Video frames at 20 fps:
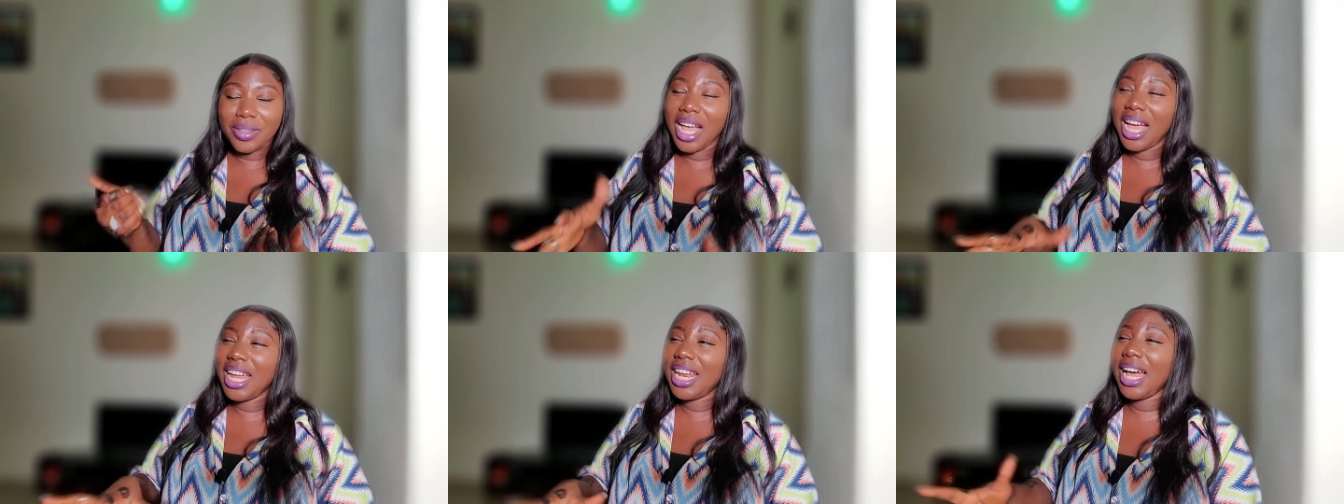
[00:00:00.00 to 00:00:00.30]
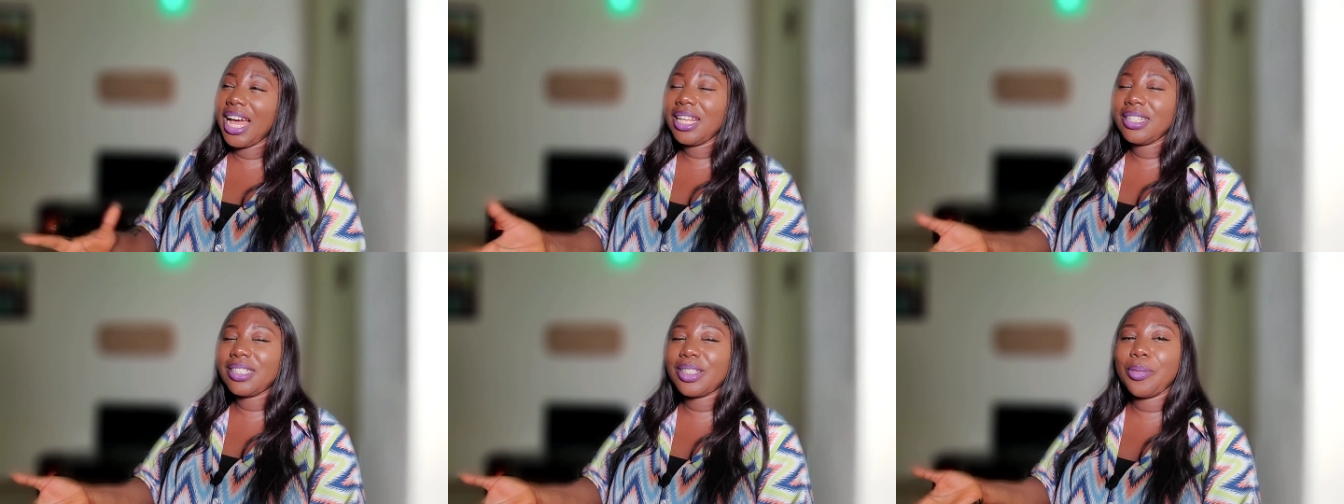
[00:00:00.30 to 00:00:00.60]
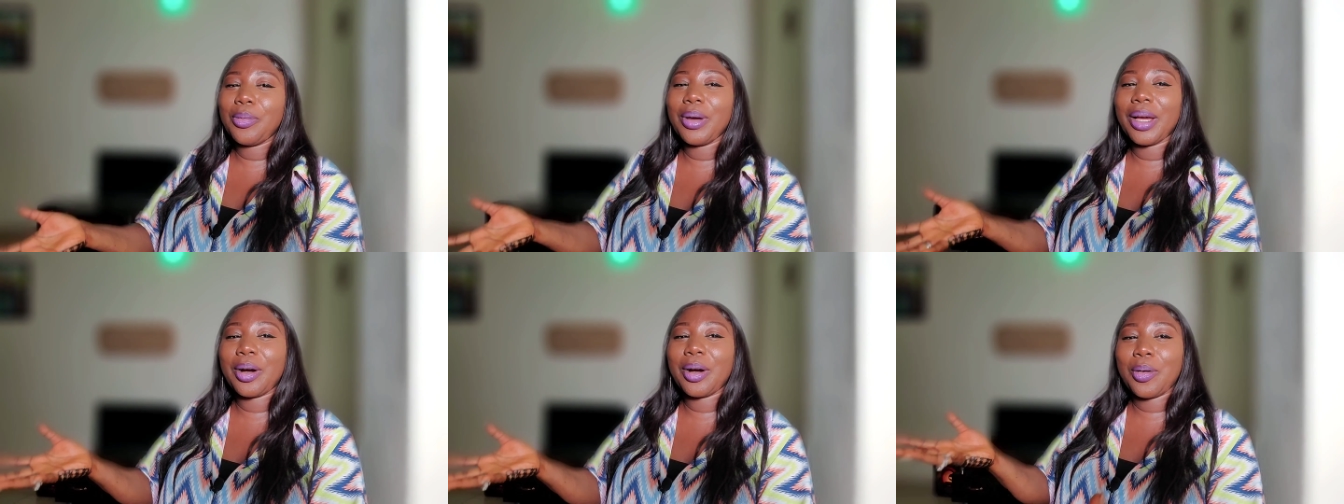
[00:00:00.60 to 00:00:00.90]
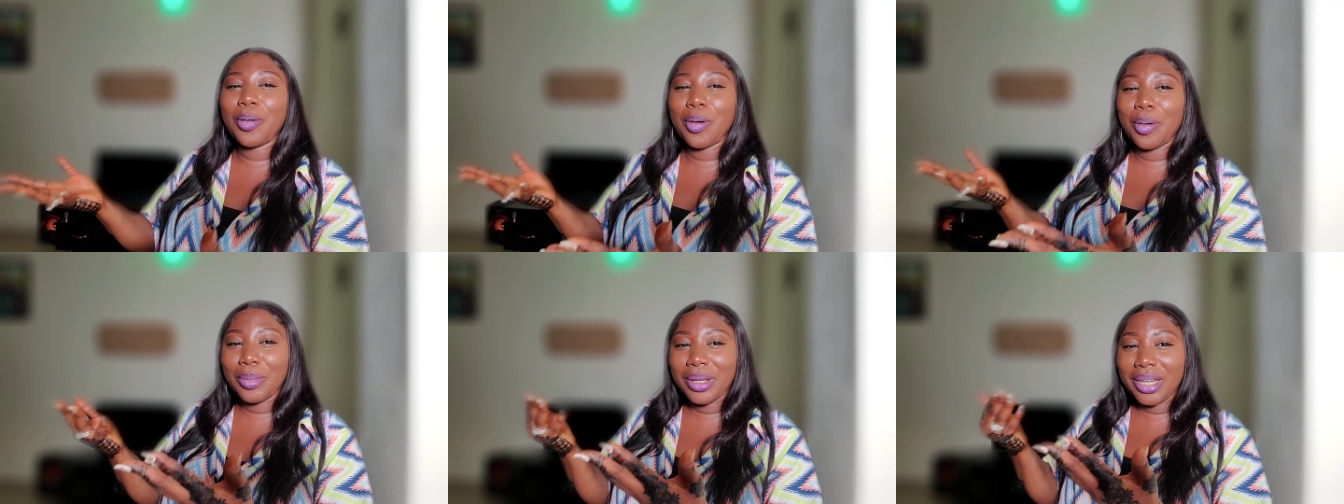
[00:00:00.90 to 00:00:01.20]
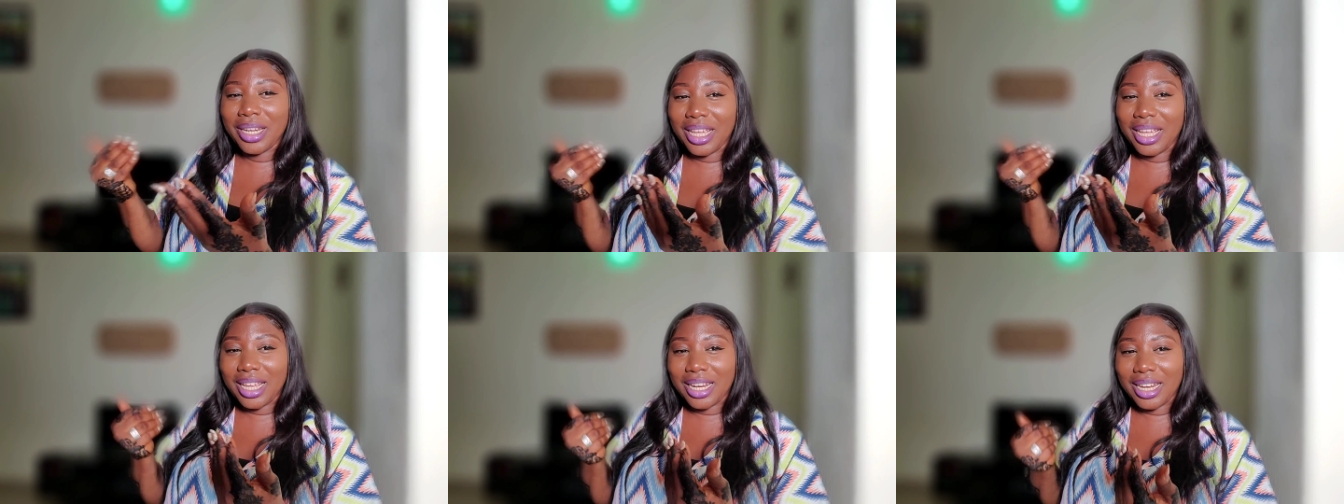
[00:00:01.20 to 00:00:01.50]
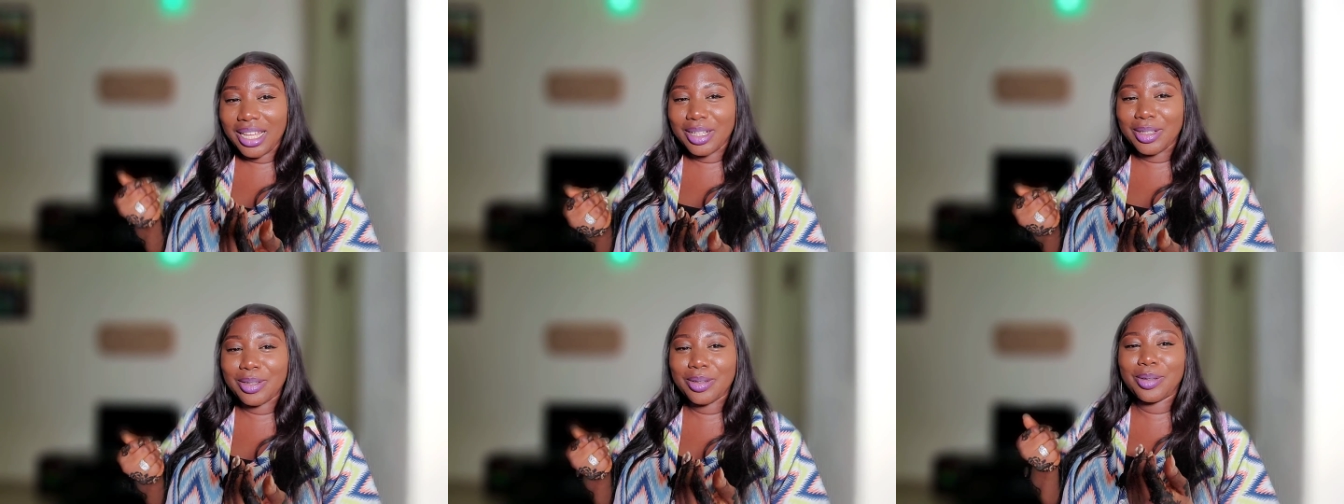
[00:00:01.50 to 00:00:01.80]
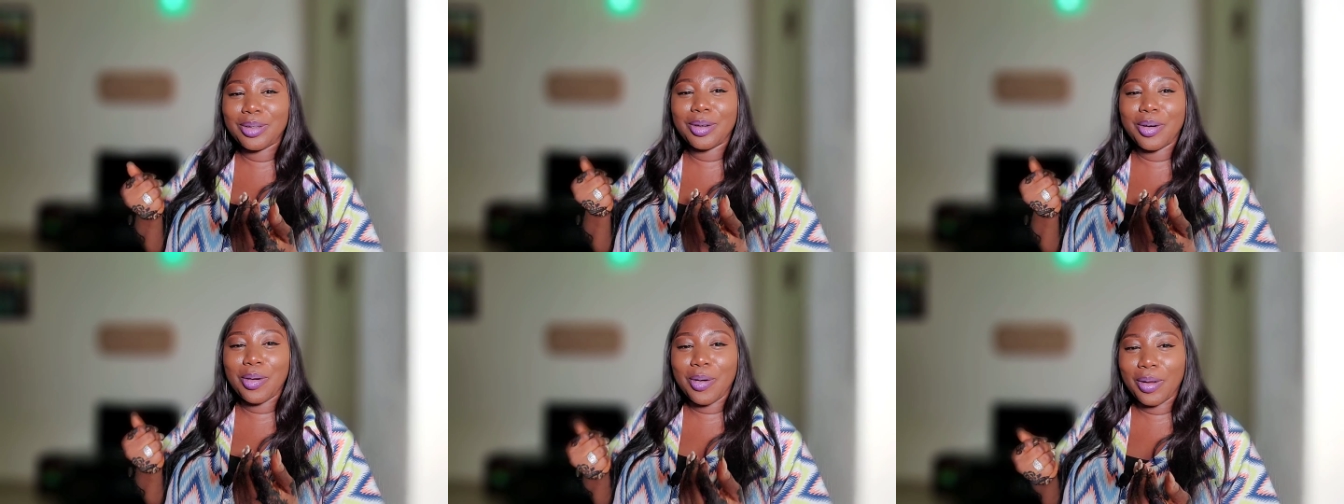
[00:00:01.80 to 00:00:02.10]
And as they were coming in into
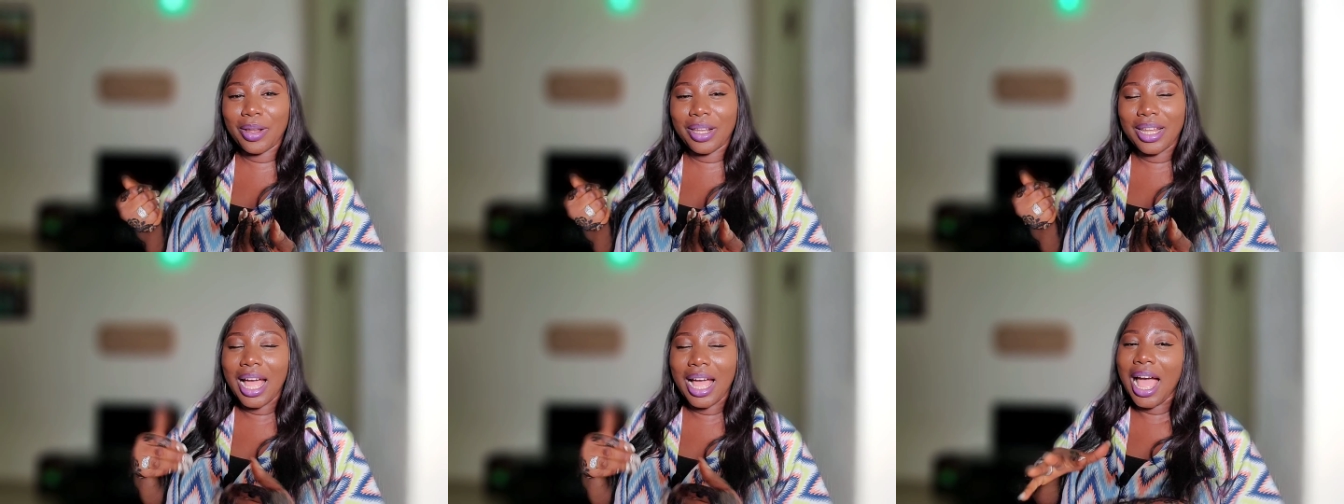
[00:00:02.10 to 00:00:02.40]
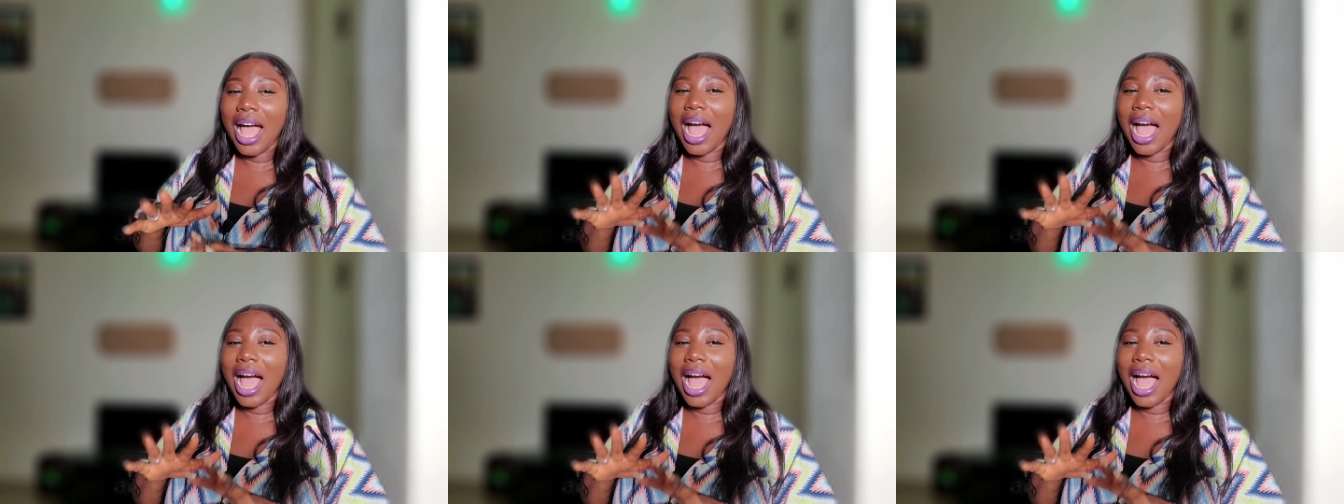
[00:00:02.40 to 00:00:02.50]
the hall,